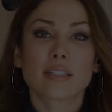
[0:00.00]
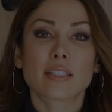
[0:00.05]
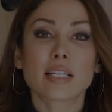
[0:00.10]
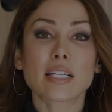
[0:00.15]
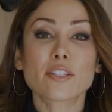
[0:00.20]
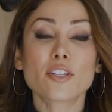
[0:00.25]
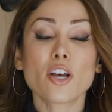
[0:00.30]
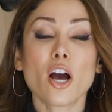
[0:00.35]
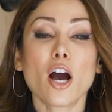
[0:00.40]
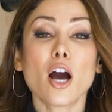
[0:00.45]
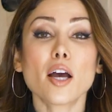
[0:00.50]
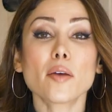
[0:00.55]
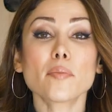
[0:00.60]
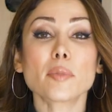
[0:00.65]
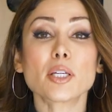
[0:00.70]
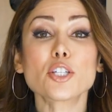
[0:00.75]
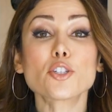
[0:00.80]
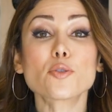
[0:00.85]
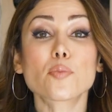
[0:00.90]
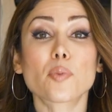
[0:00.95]
The
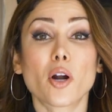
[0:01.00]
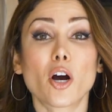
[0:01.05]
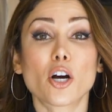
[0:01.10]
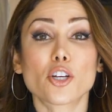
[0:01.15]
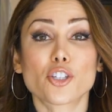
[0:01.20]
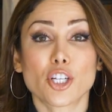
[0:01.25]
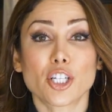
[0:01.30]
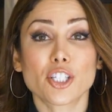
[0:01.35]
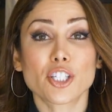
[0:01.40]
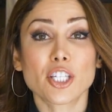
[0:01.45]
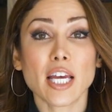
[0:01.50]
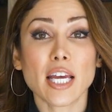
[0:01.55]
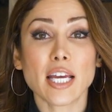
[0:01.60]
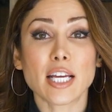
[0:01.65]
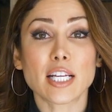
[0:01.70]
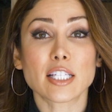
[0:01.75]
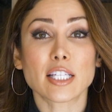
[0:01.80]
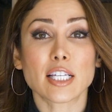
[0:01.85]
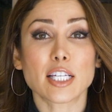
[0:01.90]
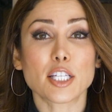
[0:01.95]
time each project
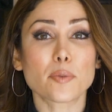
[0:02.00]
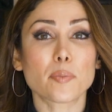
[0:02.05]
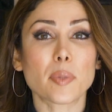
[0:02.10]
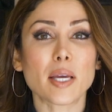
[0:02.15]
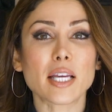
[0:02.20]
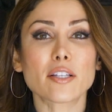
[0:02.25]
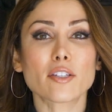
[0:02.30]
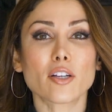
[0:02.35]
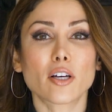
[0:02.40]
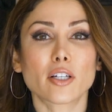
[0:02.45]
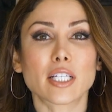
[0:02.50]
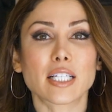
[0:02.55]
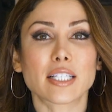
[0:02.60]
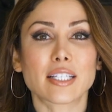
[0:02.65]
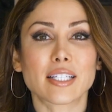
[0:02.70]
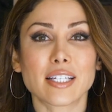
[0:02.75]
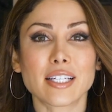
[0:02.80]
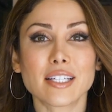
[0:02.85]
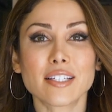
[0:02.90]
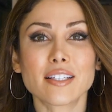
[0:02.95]
takes is based on the
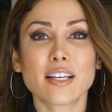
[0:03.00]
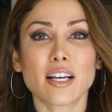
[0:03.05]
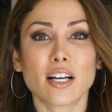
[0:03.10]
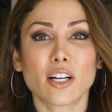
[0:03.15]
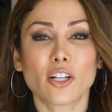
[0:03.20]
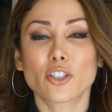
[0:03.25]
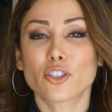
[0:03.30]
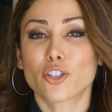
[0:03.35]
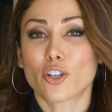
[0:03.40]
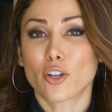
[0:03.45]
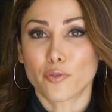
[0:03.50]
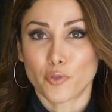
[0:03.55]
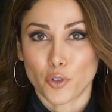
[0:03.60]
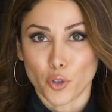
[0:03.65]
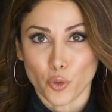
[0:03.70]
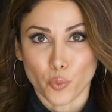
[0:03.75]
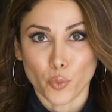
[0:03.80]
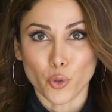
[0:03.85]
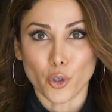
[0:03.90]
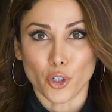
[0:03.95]
details of
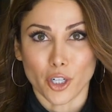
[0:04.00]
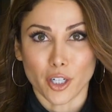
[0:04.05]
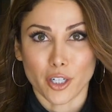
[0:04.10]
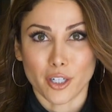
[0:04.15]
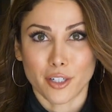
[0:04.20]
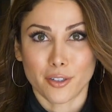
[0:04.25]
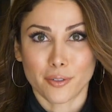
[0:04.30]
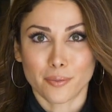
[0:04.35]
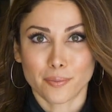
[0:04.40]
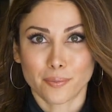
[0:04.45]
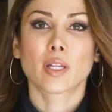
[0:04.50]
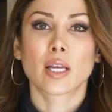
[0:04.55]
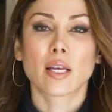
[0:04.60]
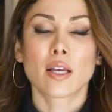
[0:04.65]
your work.